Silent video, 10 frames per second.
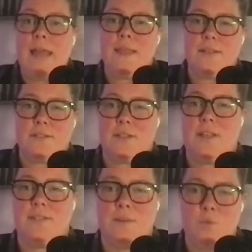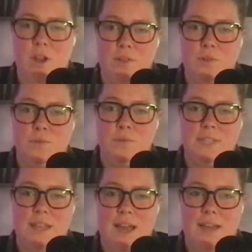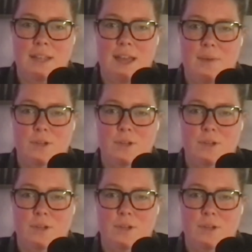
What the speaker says: and they somewhat allude to that. Yeah,